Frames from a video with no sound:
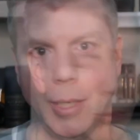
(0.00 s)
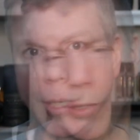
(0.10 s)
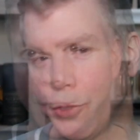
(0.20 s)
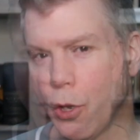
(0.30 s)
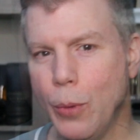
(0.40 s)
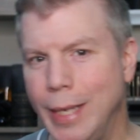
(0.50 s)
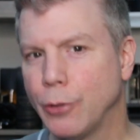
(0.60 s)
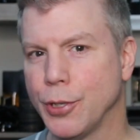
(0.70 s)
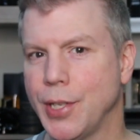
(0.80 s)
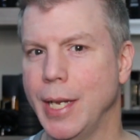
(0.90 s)
What's so
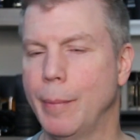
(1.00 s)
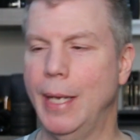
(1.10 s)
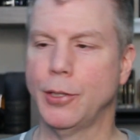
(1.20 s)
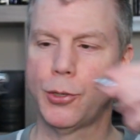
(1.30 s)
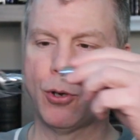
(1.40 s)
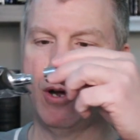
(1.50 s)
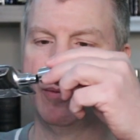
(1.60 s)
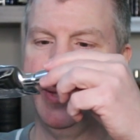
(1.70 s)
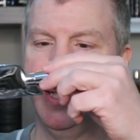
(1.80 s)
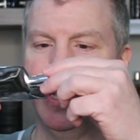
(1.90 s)
interesting about
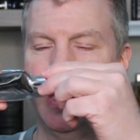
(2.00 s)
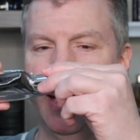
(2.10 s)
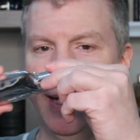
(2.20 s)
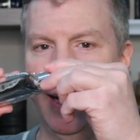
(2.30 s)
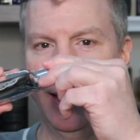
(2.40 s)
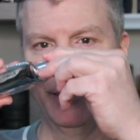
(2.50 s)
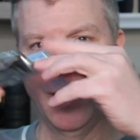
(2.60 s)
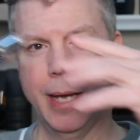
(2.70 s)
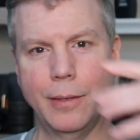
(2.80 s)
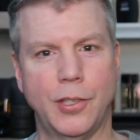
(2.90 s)
Strong Me, and, and I'm
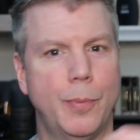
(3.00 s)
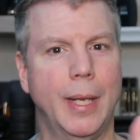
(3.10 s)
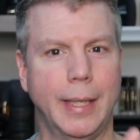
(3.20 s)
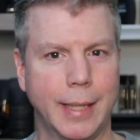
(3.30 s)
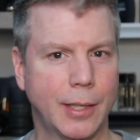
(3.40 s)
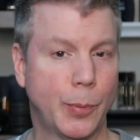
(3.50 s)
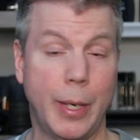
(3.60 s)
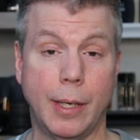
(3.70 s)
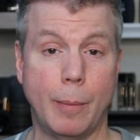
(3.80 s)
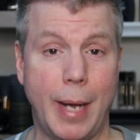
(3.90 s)
kind of smelling it, I
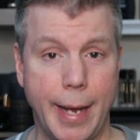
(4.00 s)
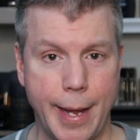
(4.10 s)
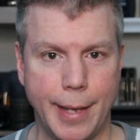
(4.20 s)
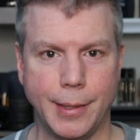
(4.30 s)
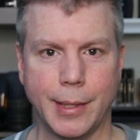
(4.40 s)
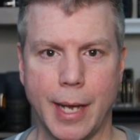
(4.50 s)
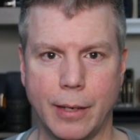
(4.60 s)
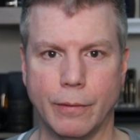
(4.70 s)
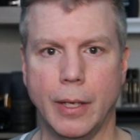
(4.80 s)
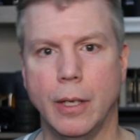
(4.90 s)
sprayed it on my hand to
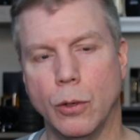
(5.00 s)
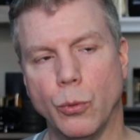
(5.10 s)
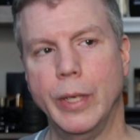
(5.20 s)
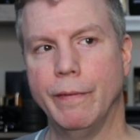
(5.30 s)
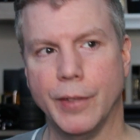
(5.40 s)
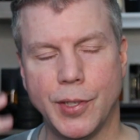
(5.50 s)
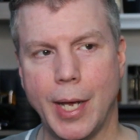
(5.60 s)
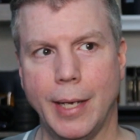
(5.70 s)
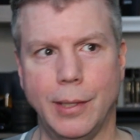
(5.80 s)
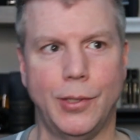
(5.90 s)
kind of
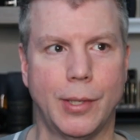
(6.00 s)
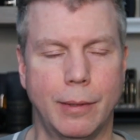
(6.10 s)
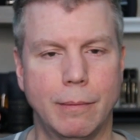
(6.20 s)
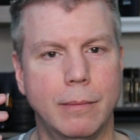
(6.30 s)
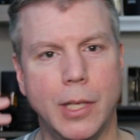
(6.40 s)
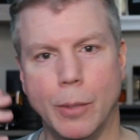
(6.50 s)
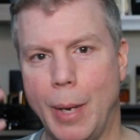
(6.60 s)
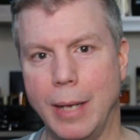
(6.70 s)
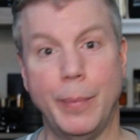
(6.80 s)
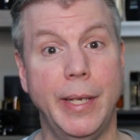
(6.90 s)
reemphasize you know
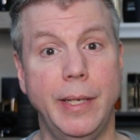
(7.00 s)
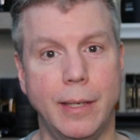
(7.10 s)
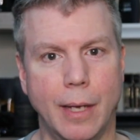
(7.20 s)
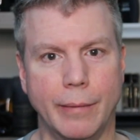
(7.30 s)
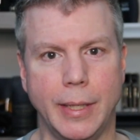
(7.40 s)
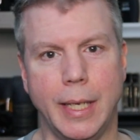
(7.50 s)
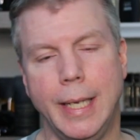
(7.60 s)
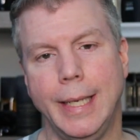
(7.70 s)
my opinion of it